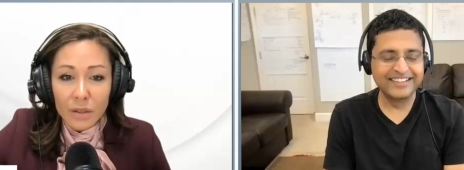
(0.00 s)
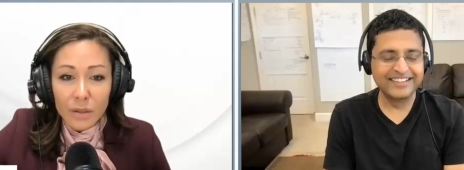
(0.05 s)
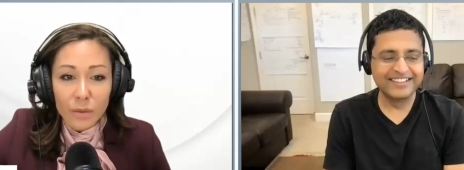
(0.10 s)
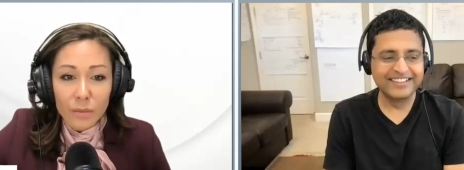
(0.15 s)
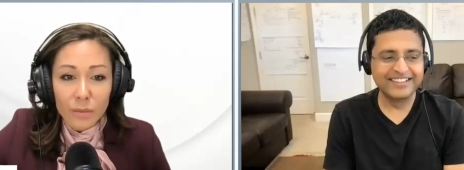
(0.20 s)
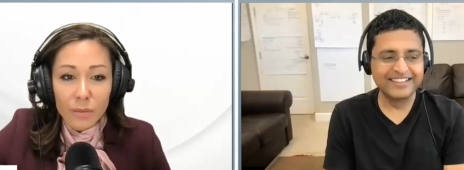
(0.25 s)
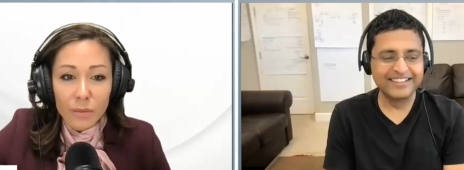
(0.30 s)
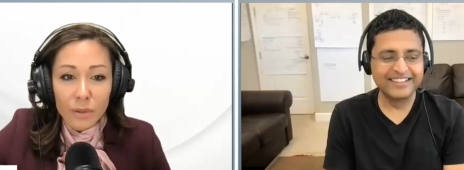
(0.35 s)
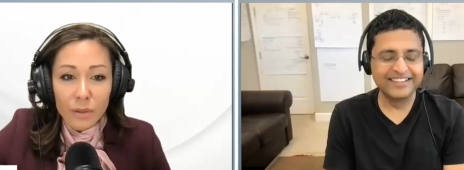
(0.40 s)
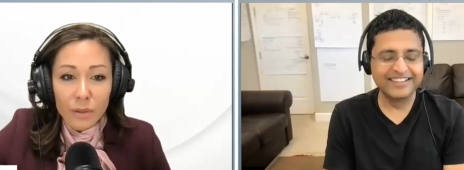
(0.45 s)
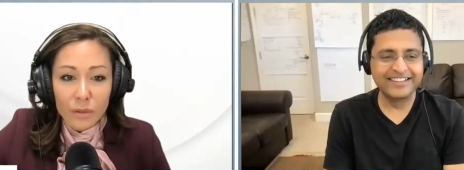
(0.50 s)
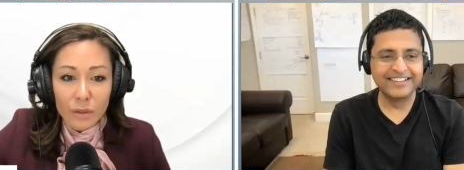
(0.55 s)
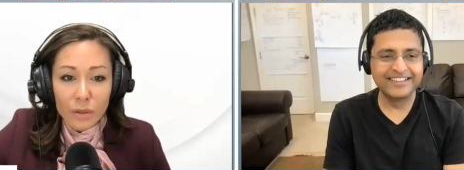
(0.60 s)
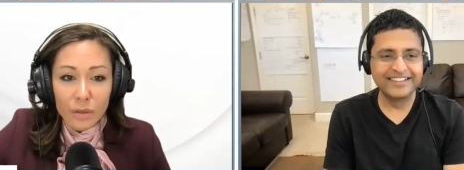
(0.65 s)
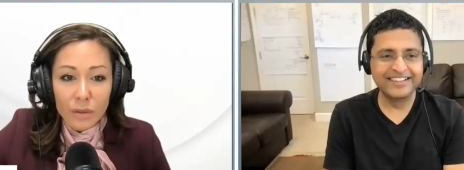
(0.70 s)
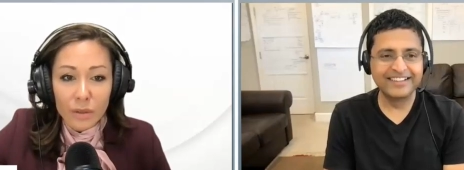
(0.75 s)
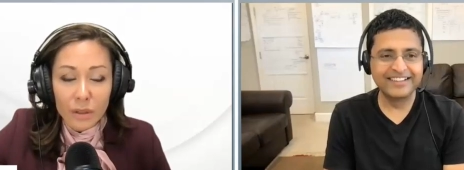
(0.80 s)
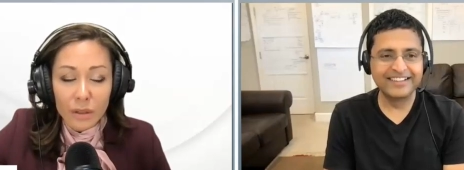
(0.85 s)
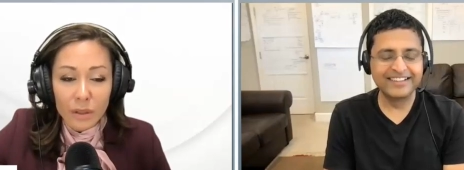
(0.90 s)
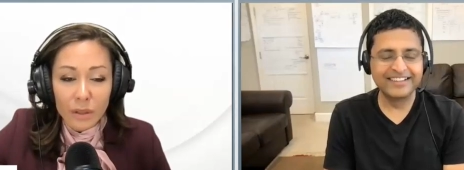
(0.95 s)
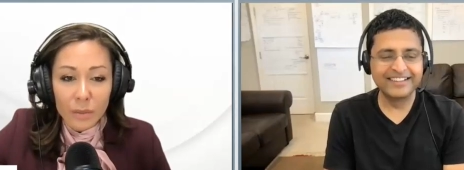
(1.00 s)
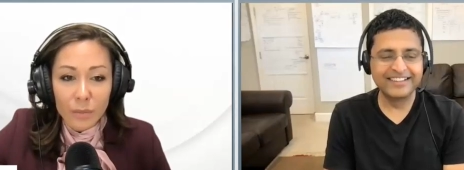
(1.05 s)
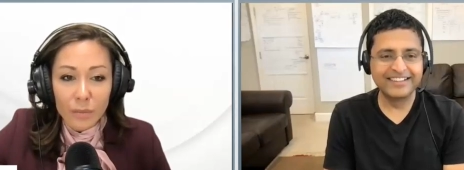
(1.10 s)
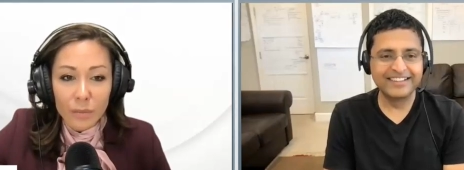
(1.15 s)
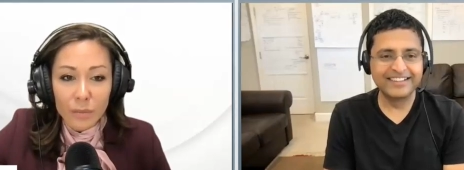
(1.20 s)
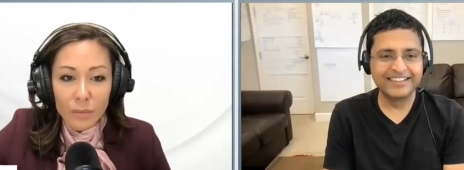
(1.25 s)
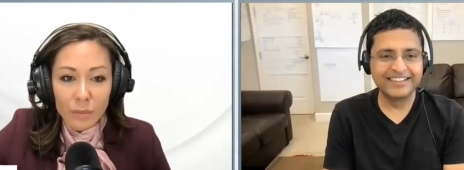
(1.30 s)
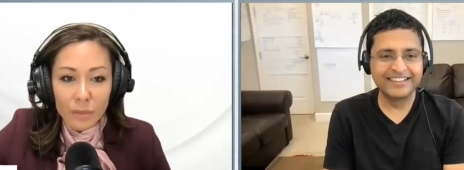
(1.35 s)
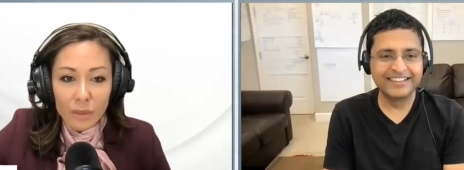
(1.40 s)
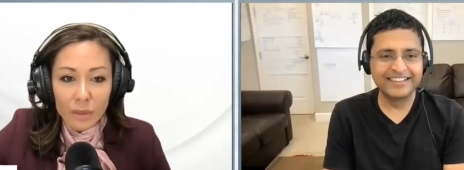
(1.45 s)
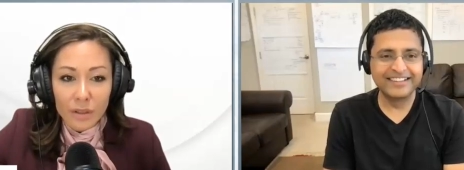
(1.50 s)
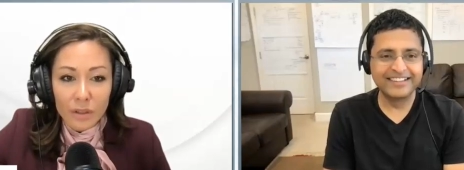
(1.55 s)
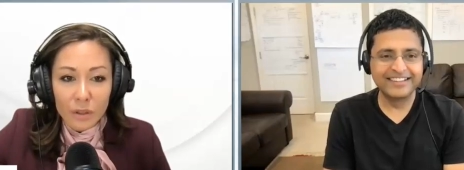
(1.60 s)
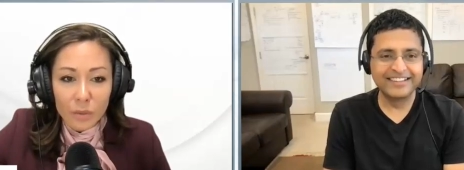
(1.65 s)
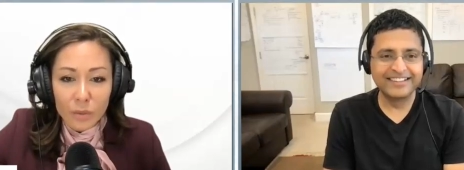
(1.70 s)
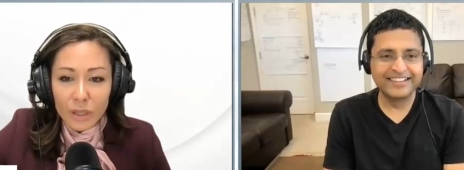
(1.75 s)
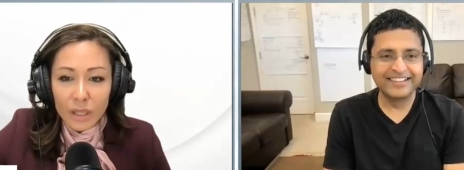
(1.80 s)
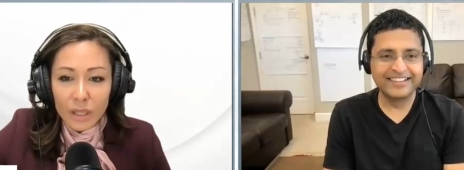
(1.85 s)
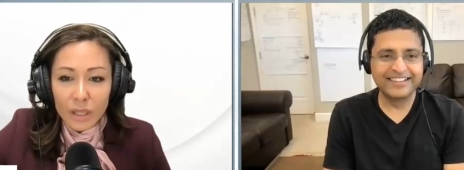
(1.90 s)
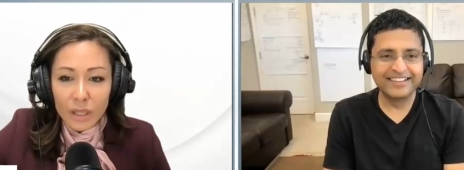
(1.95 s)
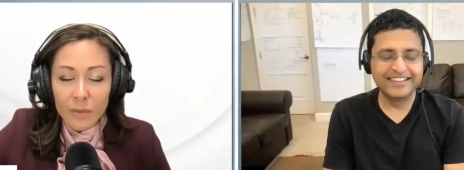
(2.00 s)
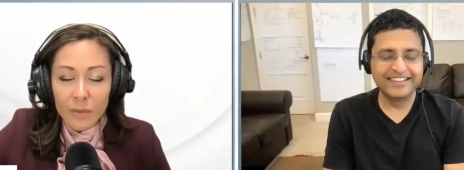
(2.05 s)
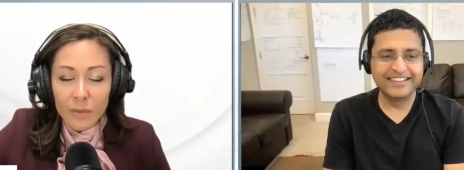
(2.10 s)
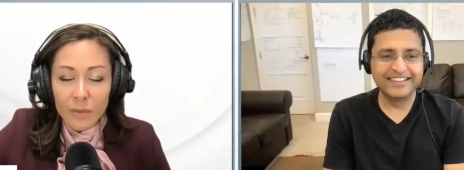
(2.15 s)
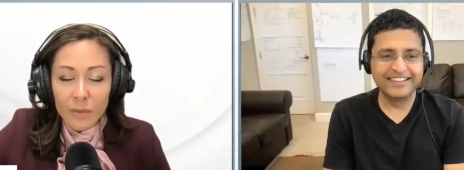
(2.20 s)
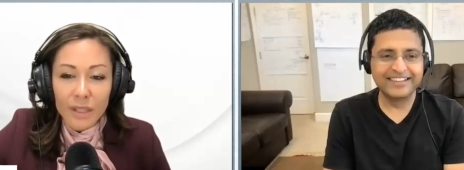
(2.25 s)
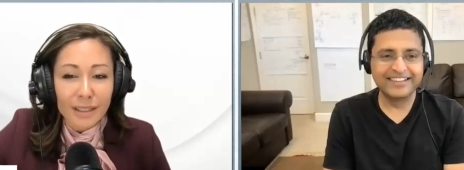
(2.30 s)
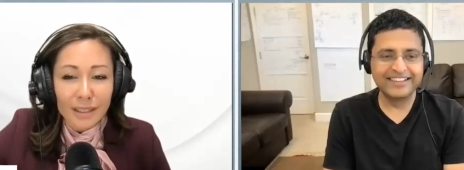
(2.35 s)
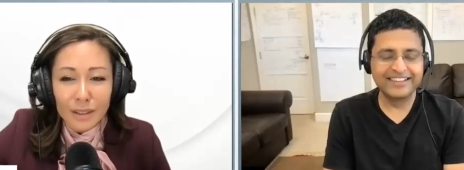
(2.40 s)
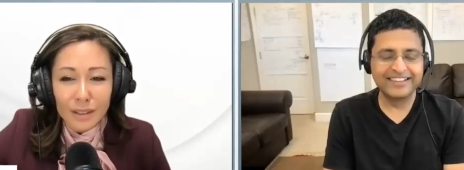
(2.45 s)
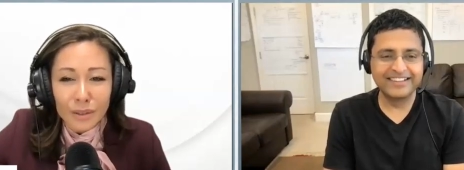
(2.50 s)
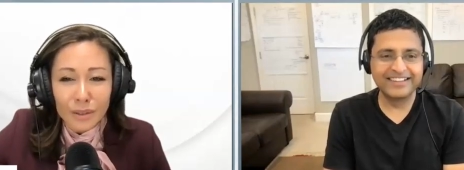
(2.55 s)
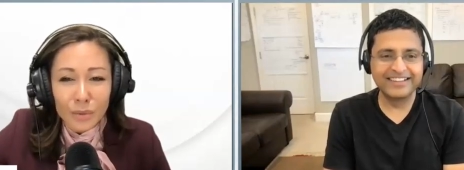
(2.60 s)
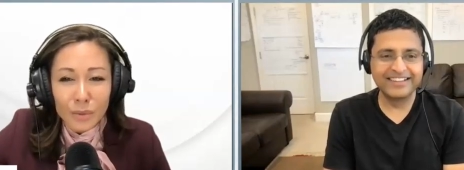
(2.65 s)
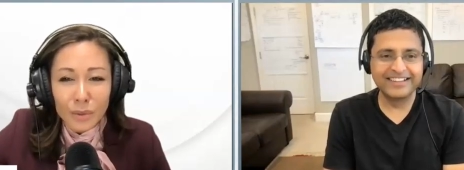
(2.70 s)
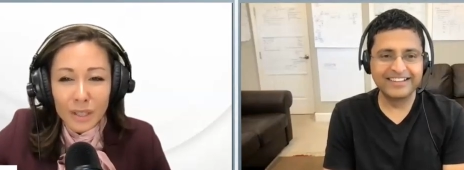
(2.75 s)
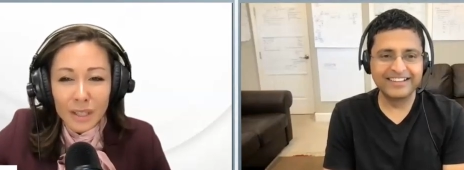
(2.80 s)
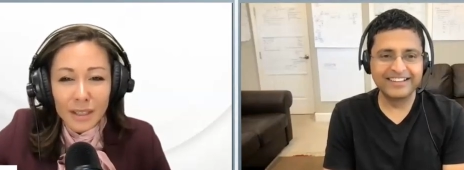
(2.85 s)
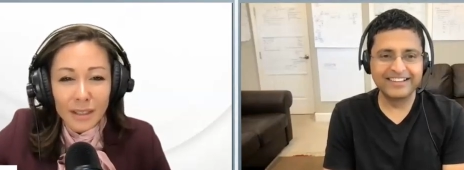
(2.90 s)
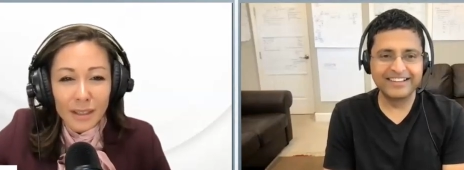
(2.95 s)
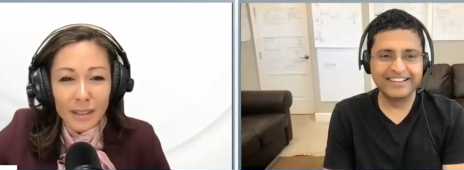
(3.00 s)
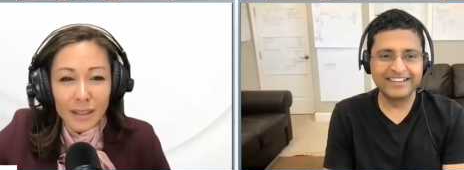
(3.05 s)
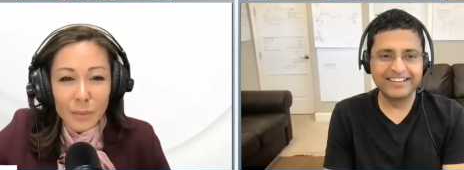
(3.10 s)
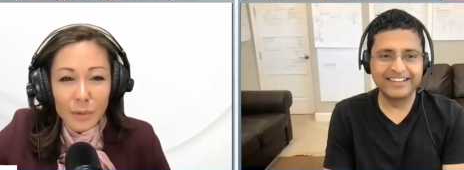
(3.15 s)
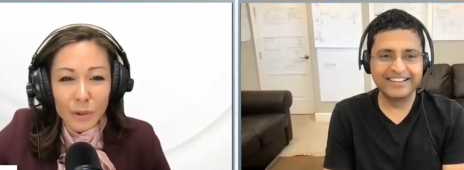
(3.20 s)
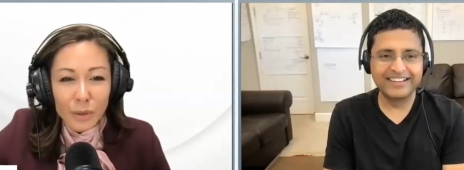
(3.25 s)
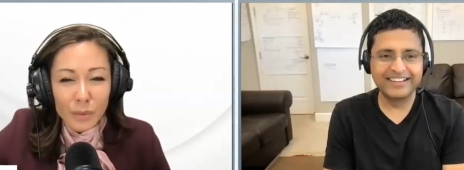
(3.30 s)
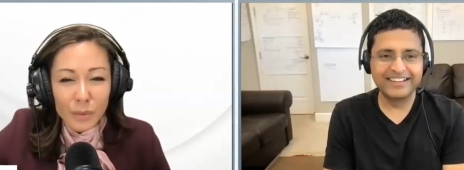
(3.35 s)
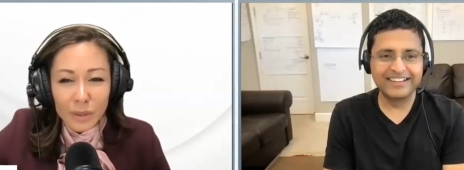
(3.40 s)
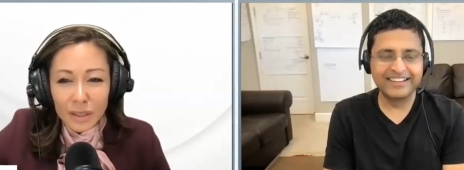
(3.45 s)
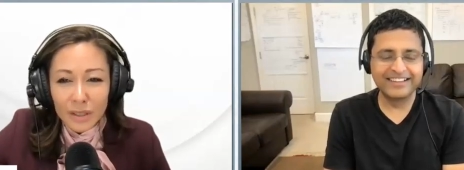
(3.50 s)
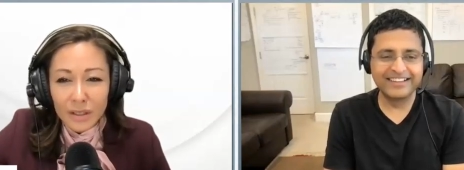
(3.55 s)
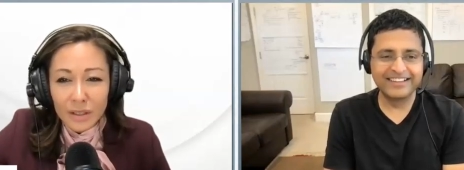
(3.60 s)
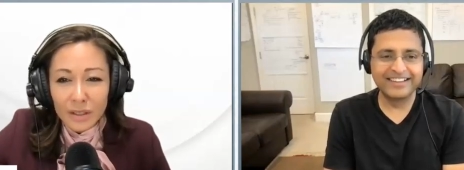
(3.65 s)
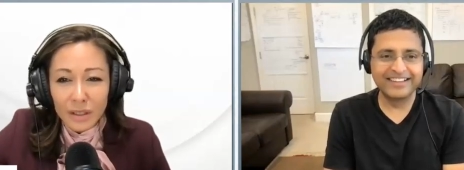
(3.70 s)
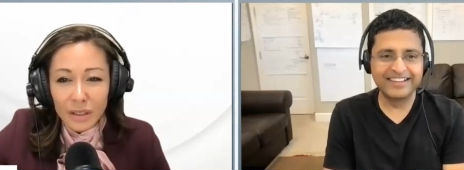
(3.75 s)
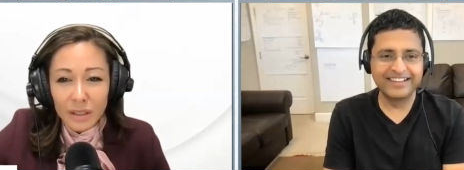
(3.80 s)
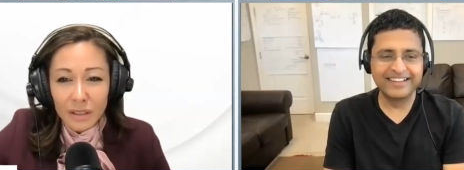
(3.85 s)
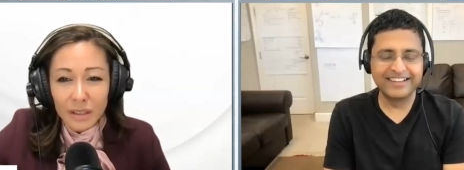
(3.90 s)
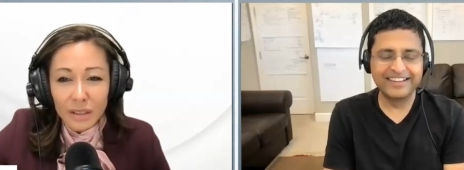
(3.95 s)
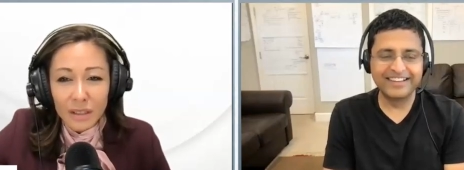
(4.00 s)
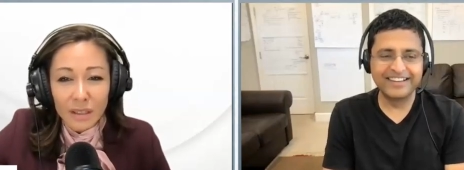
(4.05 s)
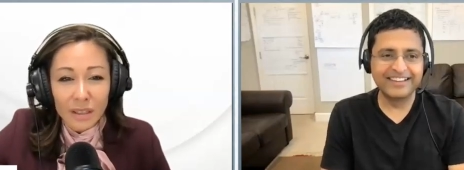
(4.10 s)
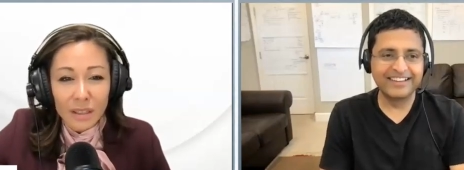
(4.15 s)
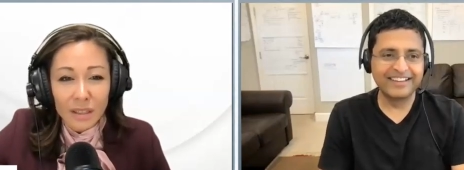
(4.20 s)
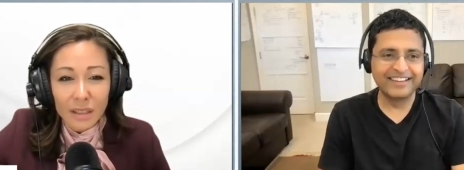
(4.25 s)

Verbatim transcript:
Speaker 1: You you tweet it. It's not called tweeting anymore. What is it called?